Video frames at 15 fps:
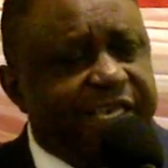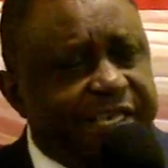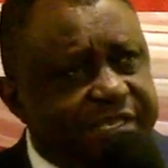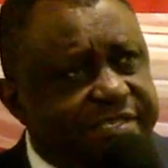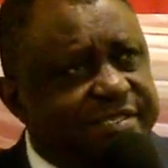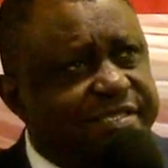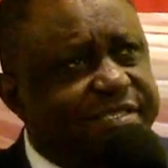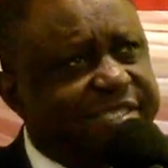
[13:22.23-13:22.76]

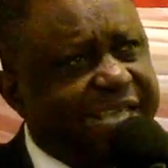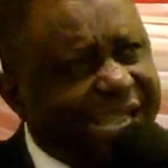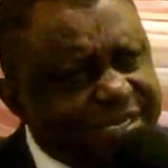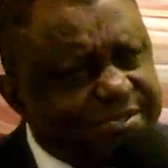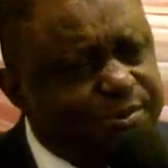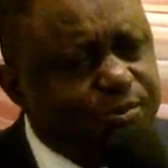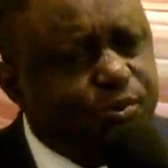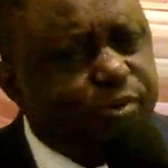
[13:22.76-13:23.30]
is
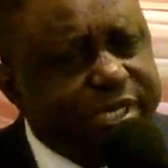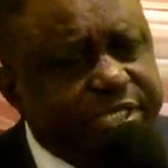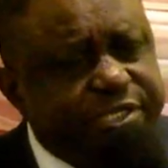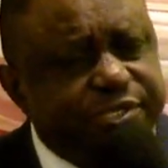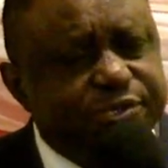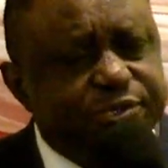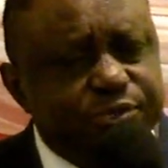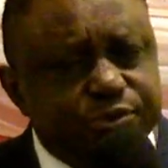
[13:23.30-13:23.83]
that
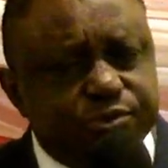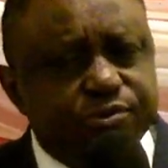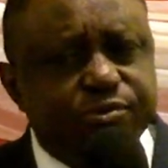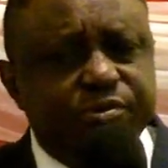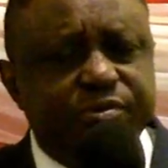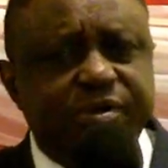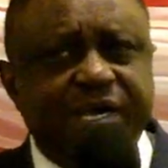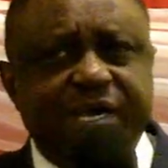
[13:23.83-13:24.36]
which
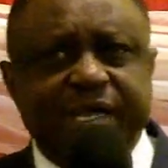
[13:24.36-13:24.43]
you